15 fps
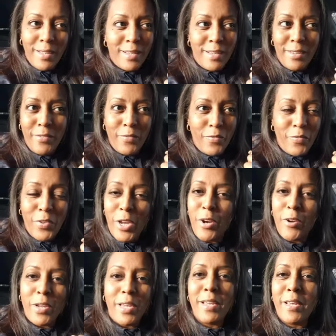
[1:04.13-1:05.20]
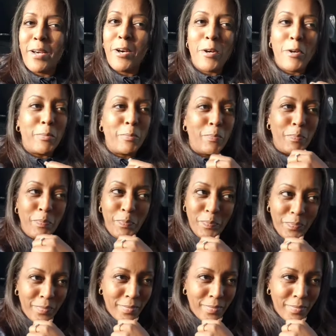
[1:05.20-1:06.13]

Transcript: uh, very um,